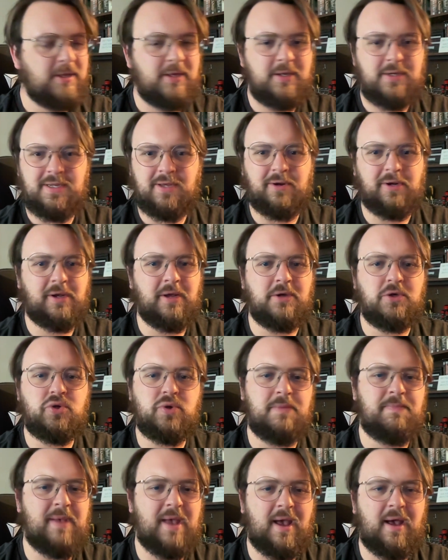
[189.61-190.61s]
down a
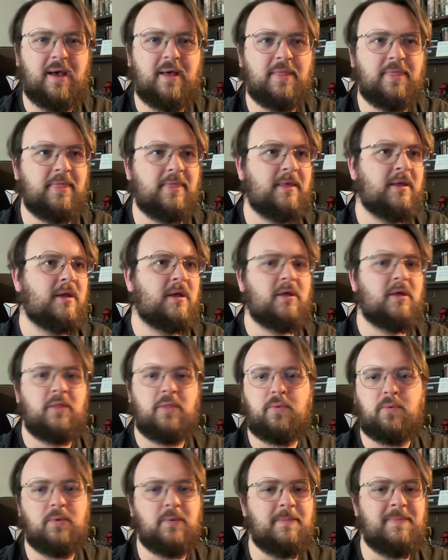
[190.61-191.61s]
country path,
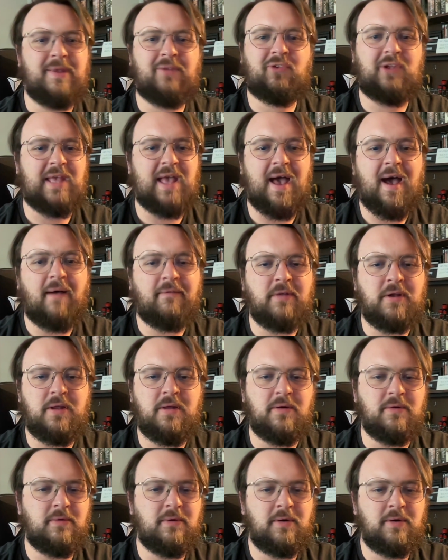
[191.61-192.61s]
through a busy
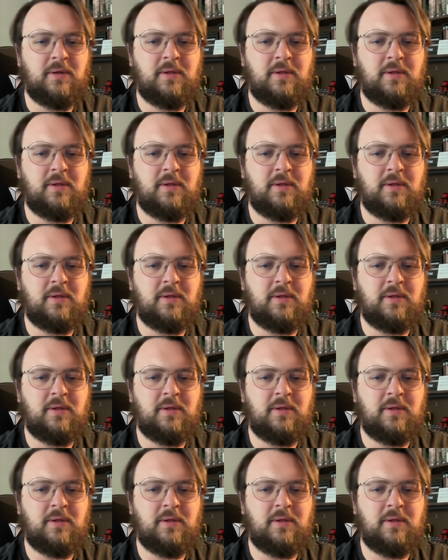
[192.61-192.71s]
avenue.